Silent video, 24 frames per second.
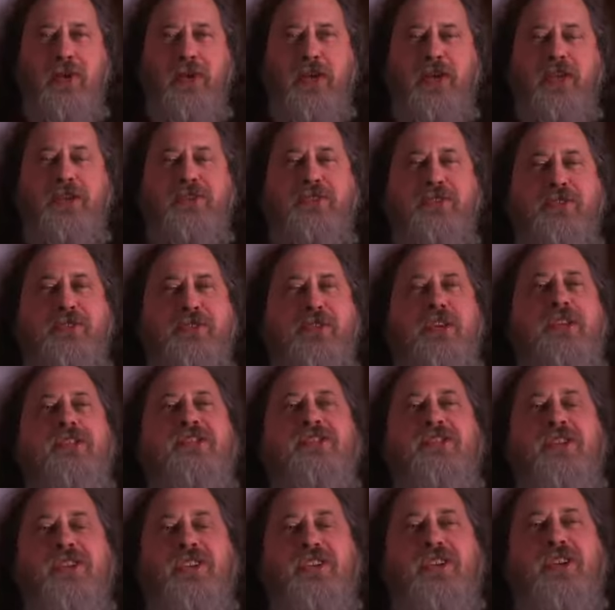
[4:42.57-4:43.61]

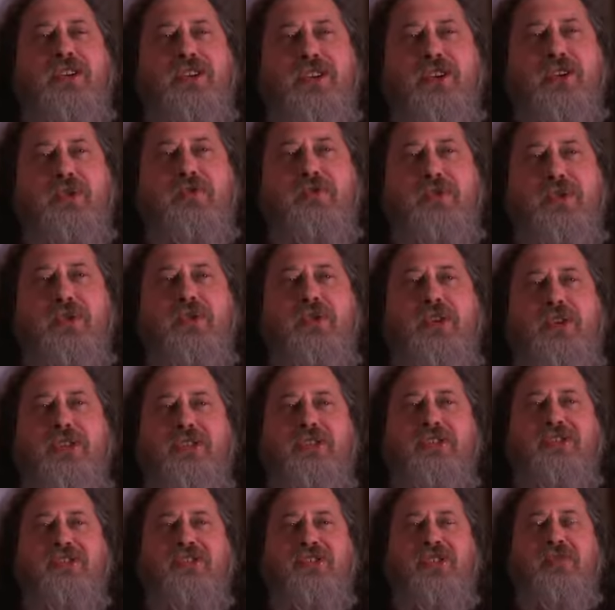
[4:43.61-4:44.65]
entrusting their computing
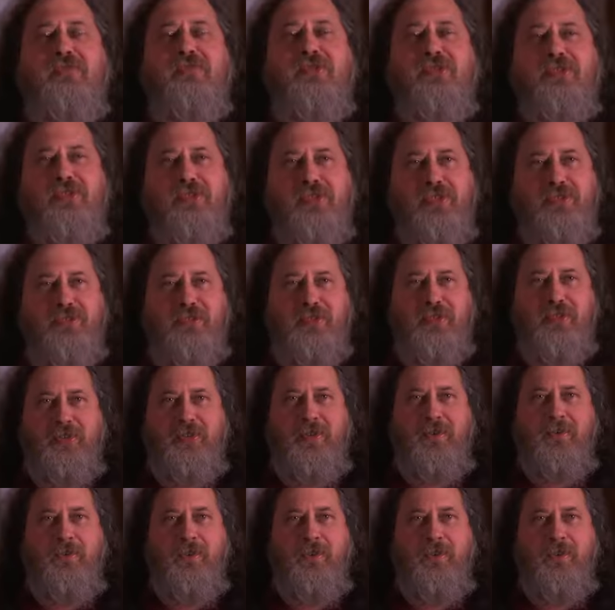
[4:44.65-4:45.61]
to some server,